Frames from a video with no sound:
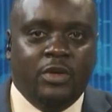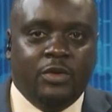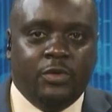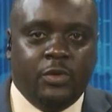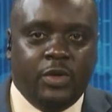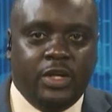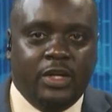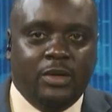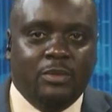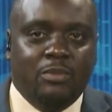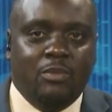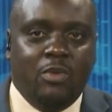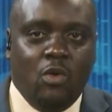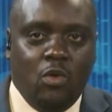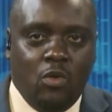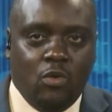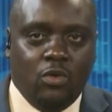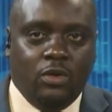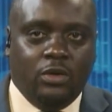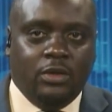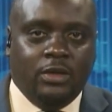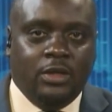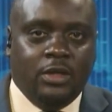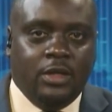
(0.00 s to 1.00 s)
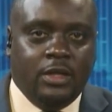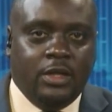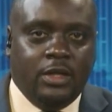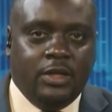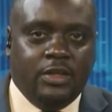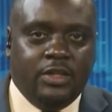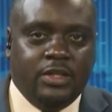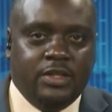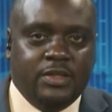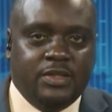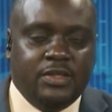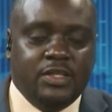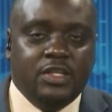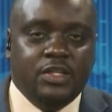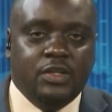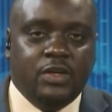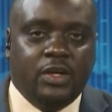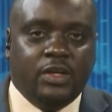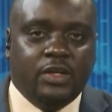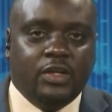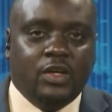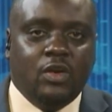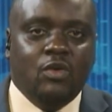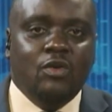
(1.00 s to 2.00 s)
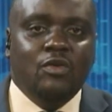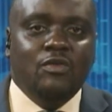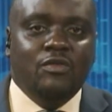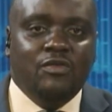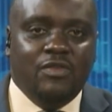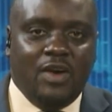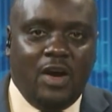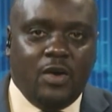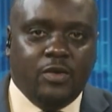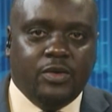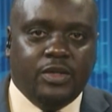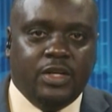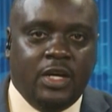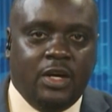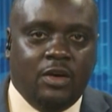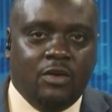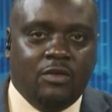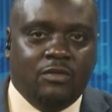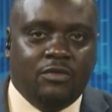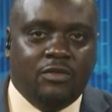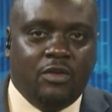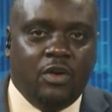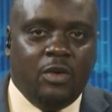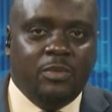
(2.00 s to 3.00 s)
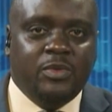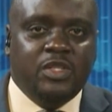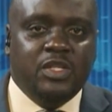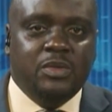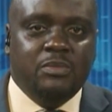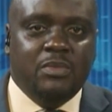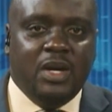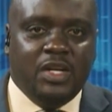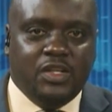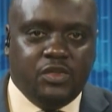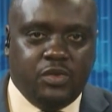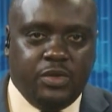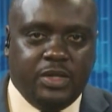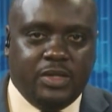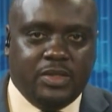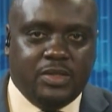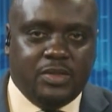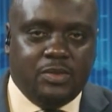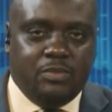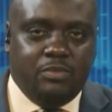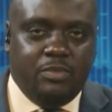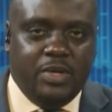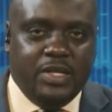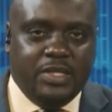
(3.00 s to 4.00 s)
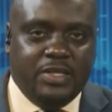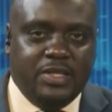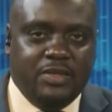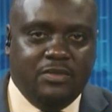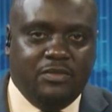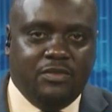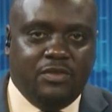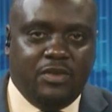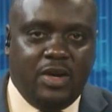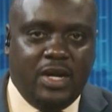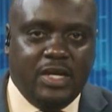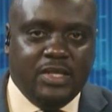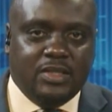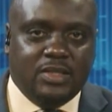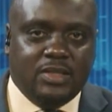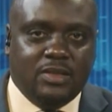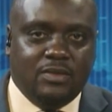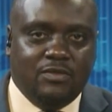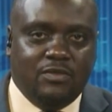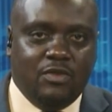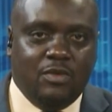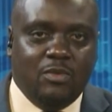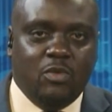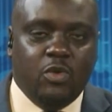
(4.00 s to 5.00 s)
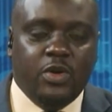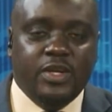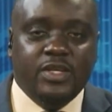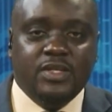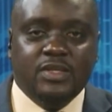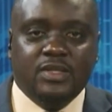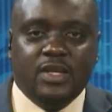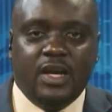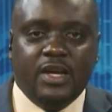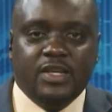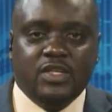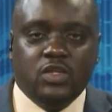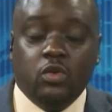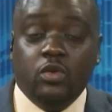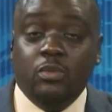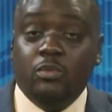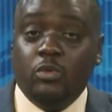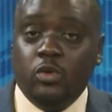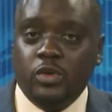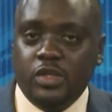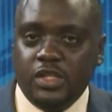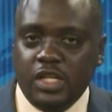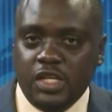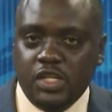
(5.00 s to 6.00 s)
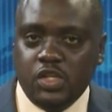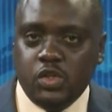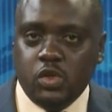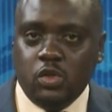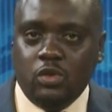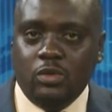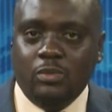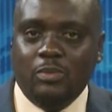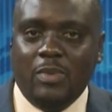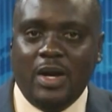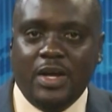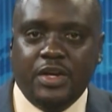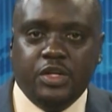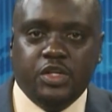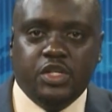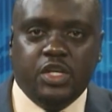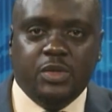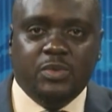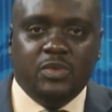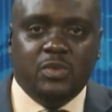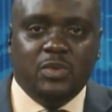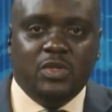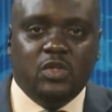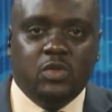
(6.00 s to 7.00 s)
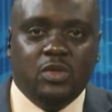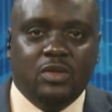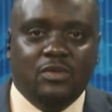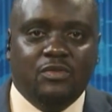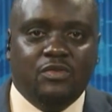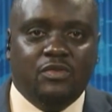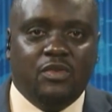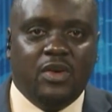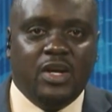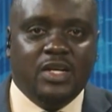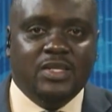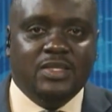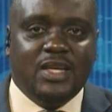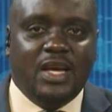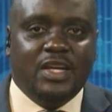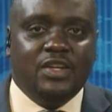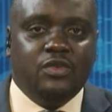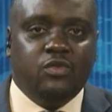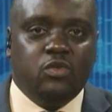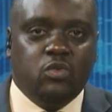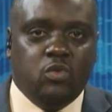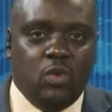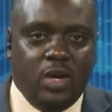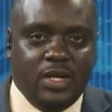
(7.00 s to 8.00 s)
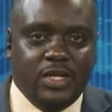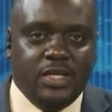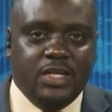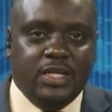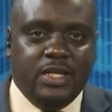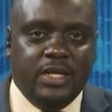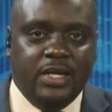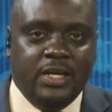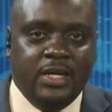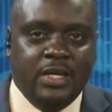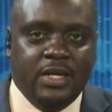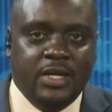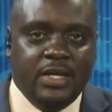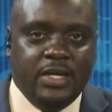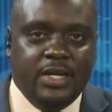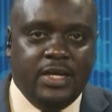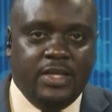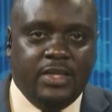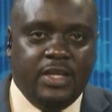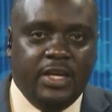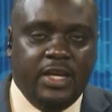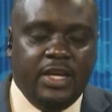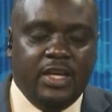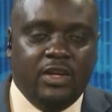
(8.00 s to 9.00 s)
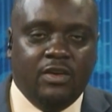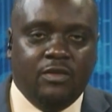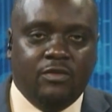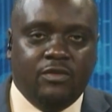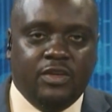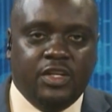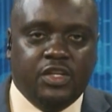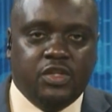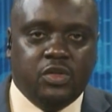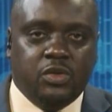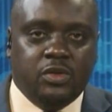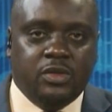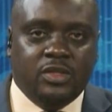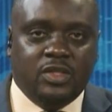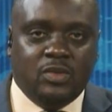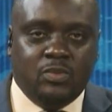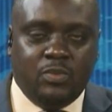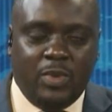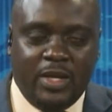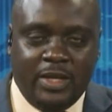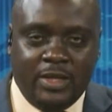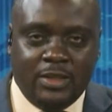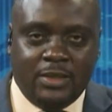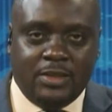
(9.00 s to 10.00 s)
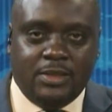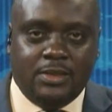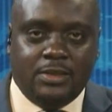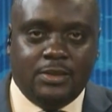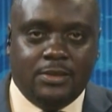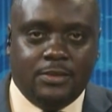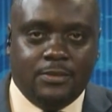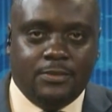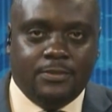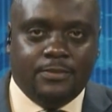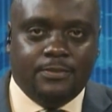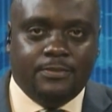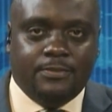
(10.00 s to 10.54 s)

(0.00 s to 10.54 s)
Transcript: Meurinne Paul, the CEO and co-founder of Optimetriks based in France, for more insights on potential partnerships between France and Rwanda in the innovation space.